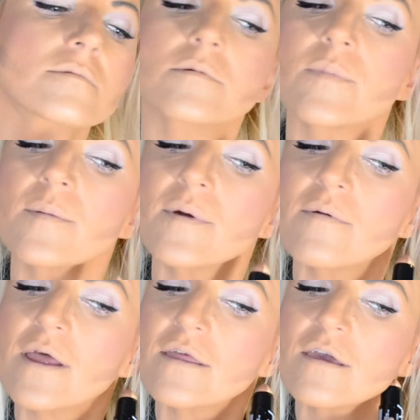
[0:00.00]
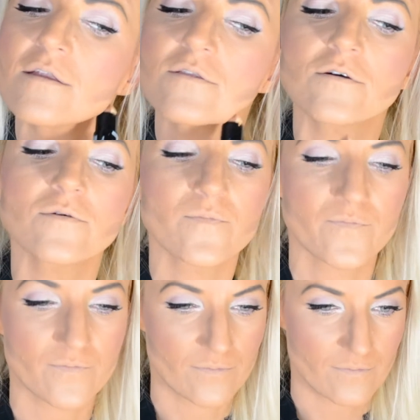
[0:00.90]
and maybe right here too.
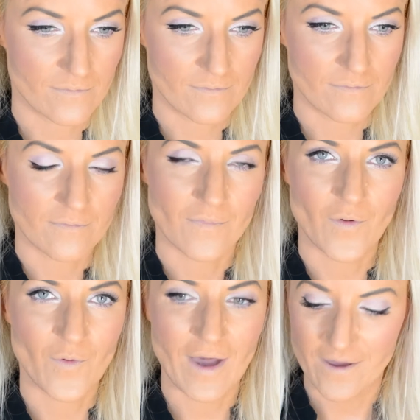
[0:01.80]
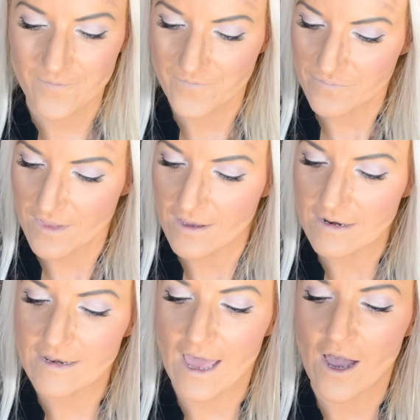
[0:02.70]
Okay,
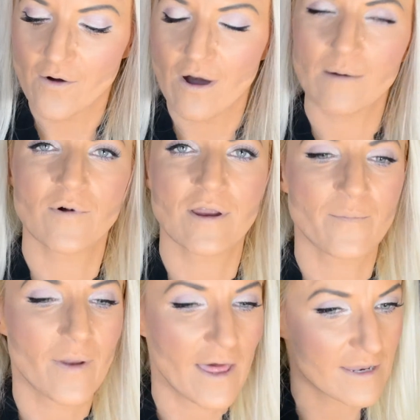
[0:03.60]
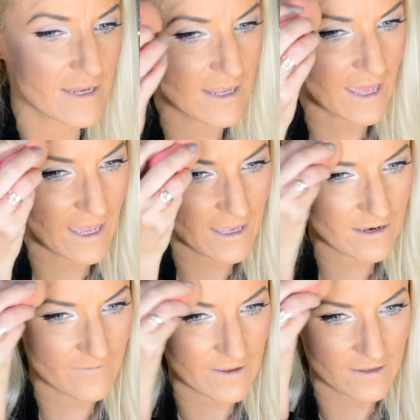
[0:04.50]
now I'm gonna blend it
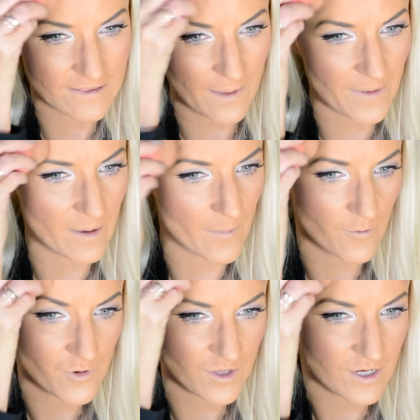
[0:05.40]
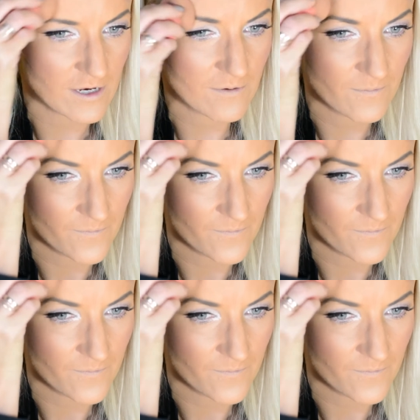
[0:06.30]
in with a tapping motion.